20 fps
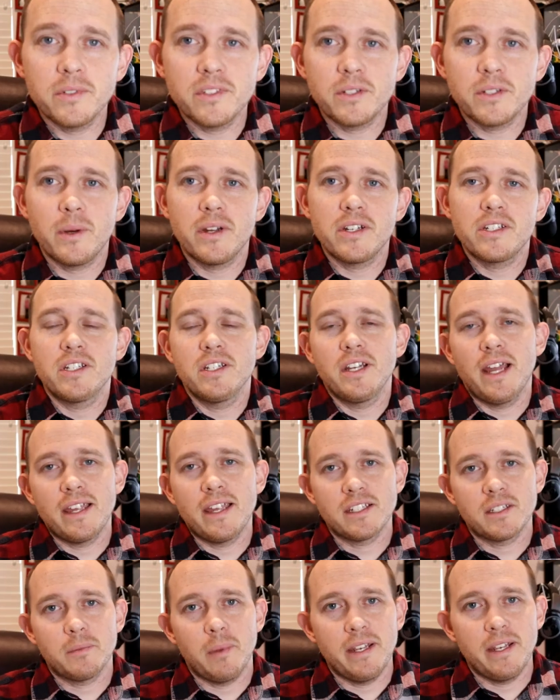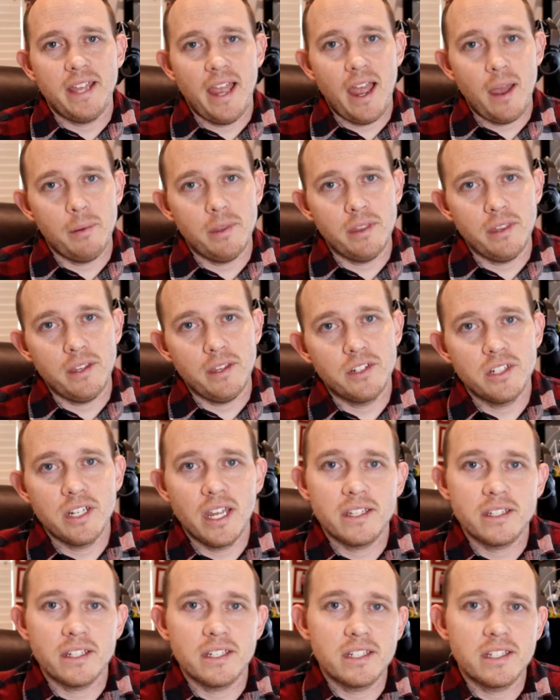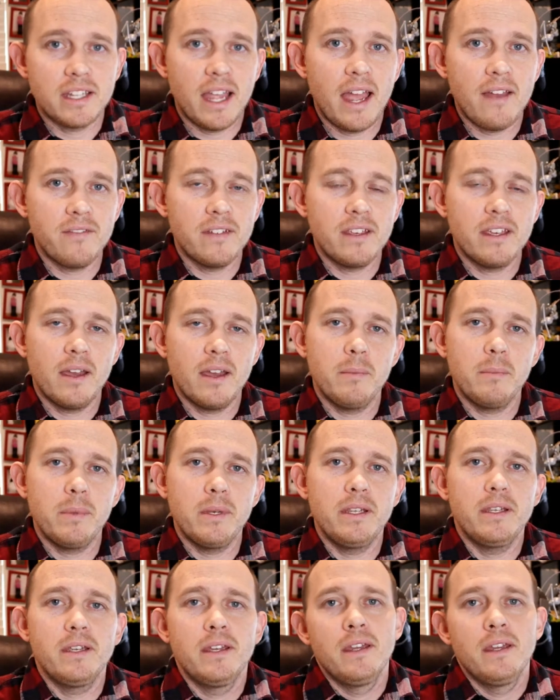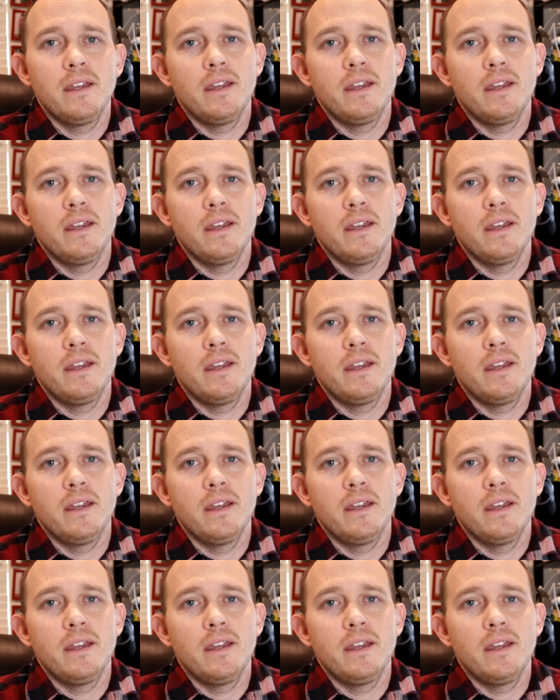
was a question asked by Tabitha. She has a staffing company,